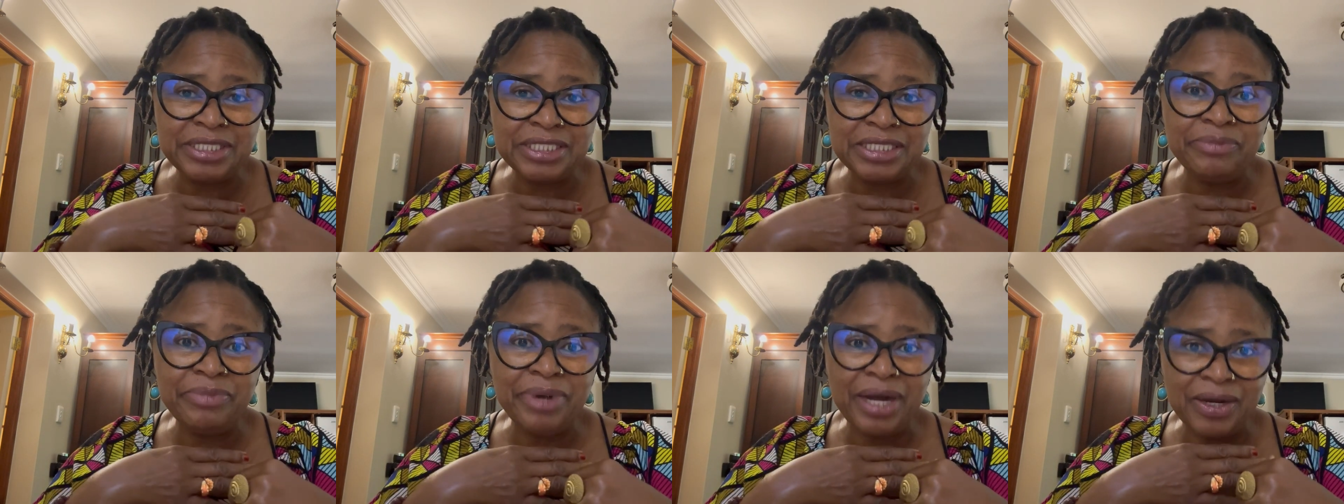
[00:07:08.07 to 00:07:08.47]

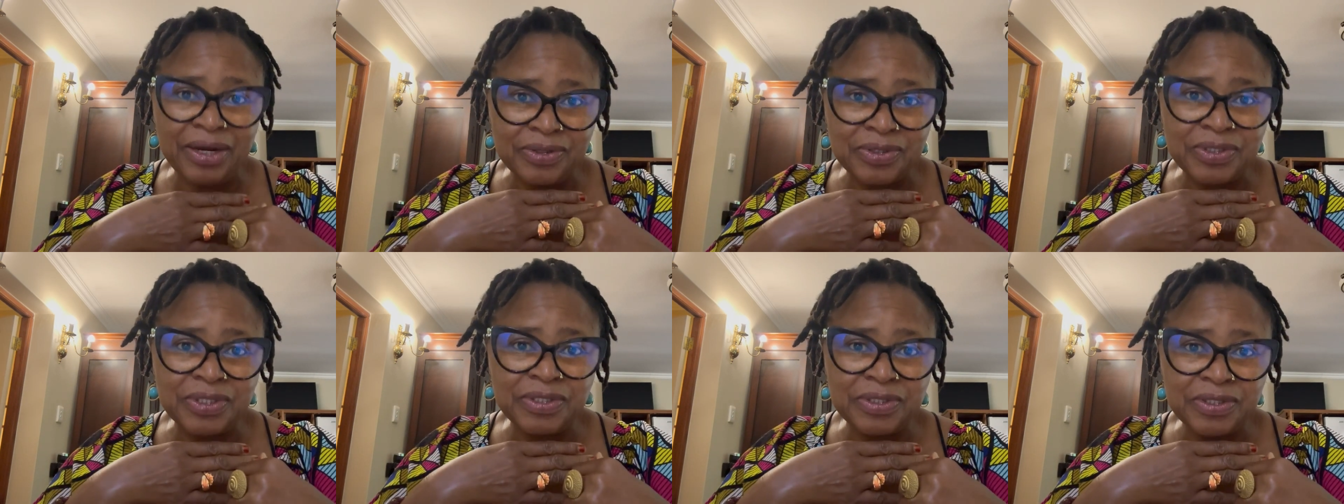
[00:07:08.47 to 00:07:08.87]

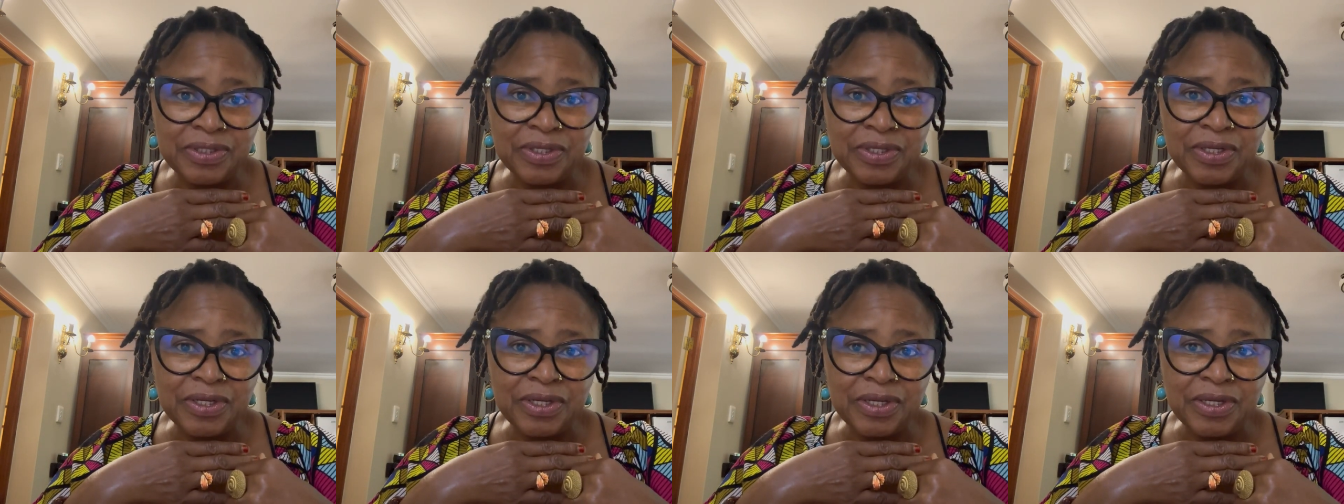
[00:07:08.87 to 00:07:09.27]
about,
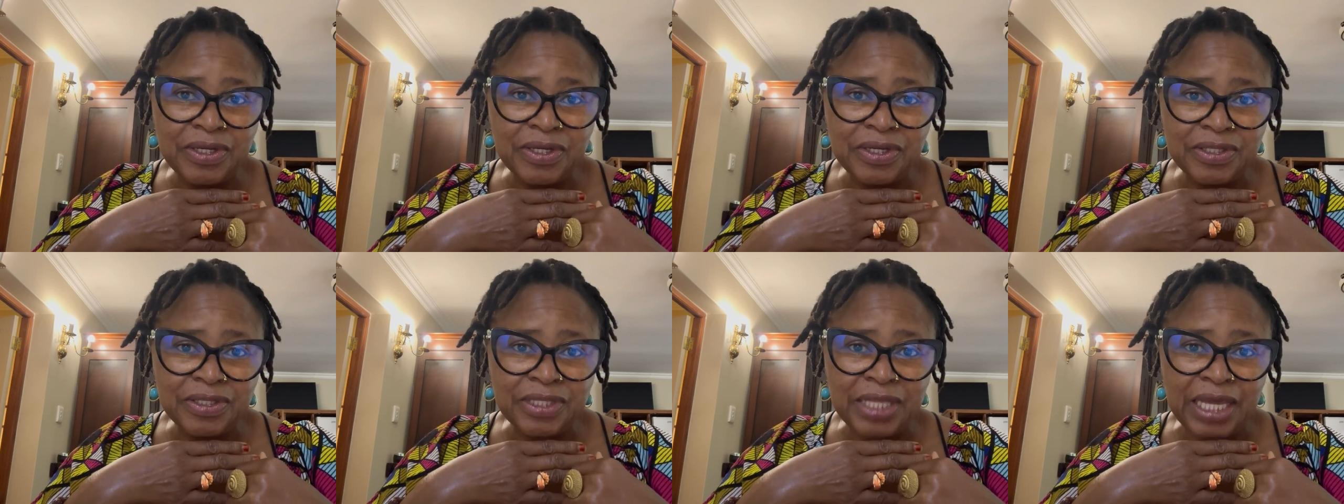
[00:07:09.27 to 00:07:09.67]

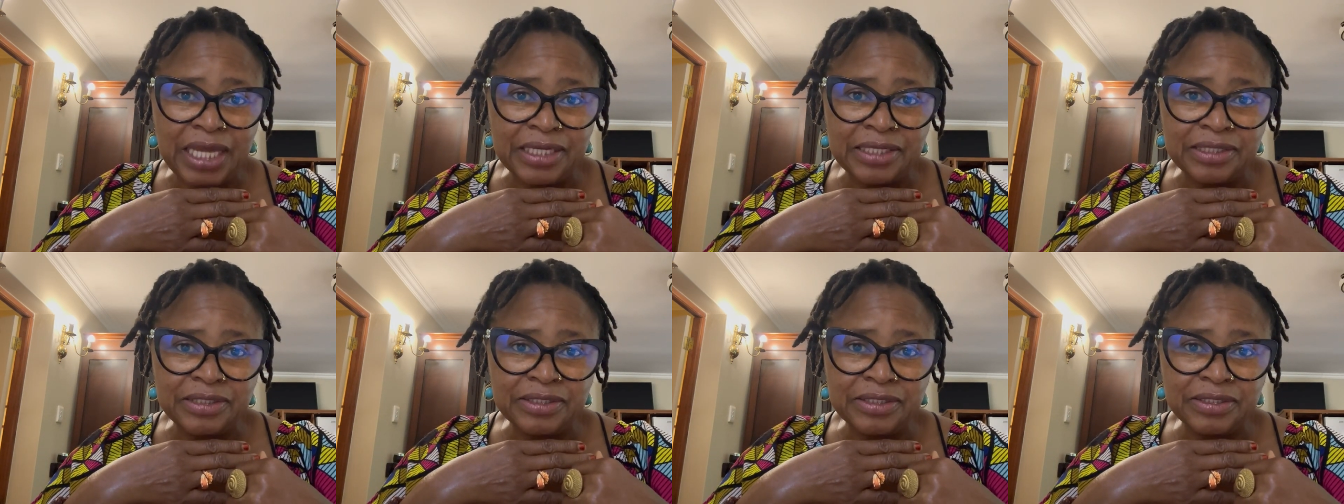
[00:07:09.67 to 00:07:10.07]

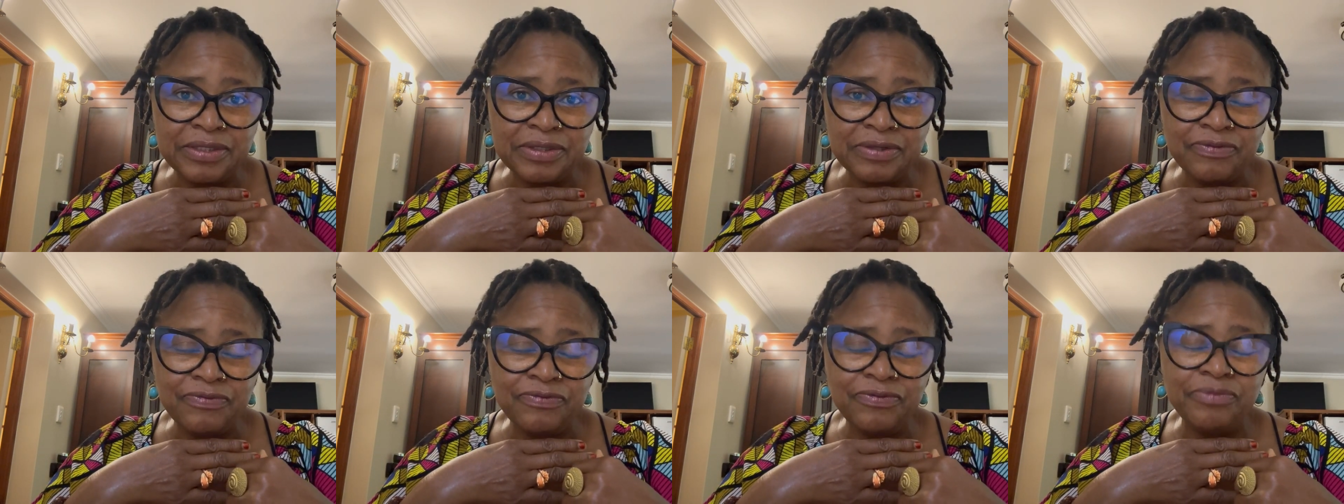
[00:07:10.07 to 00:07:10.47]
that
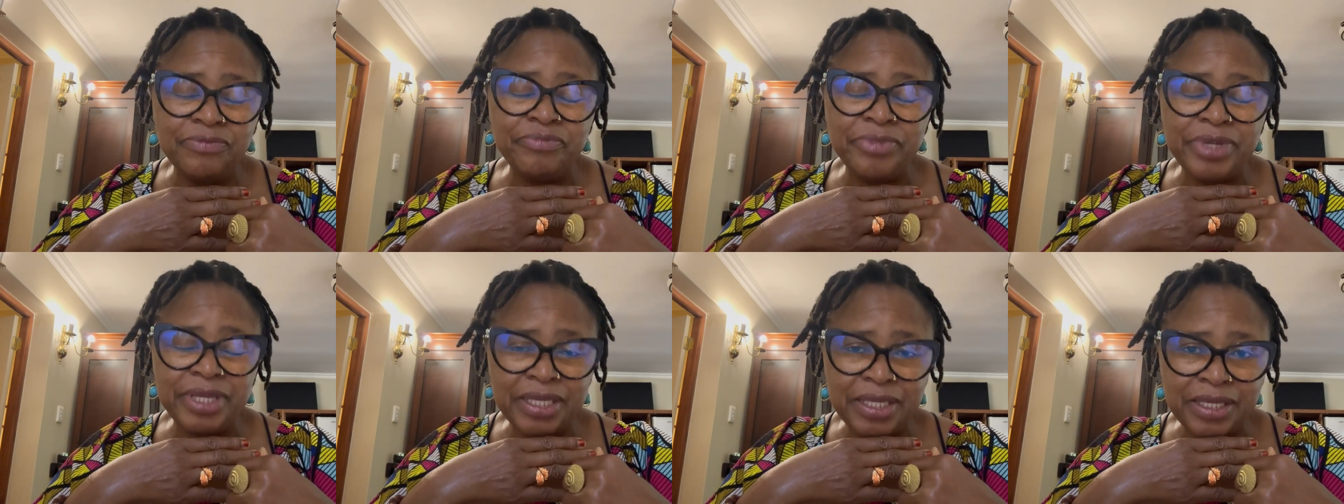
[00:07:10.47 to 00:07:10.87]
for
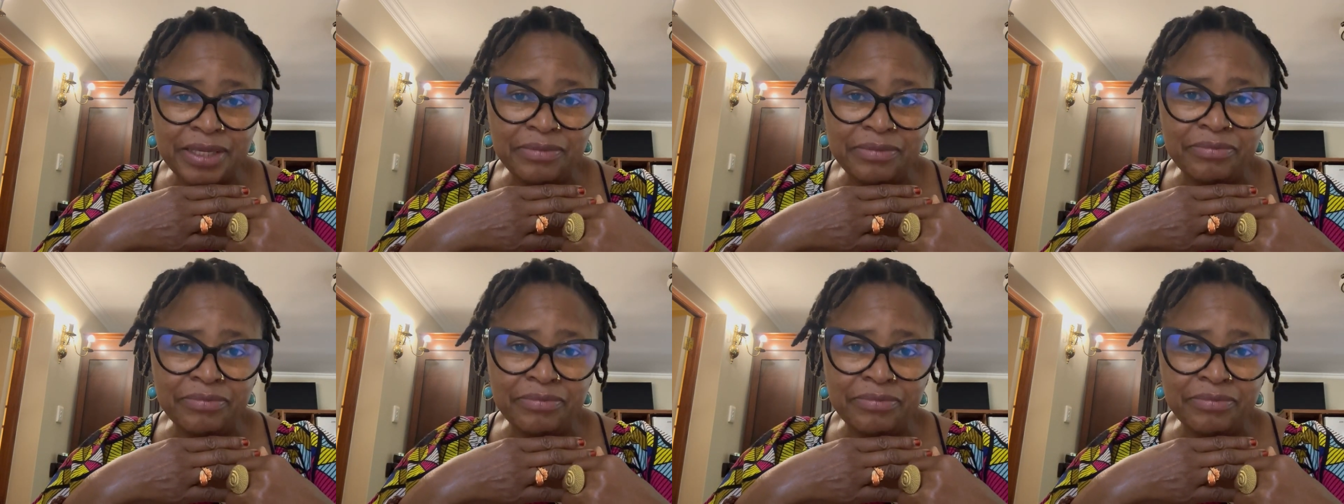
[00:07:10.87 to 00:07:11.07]
me,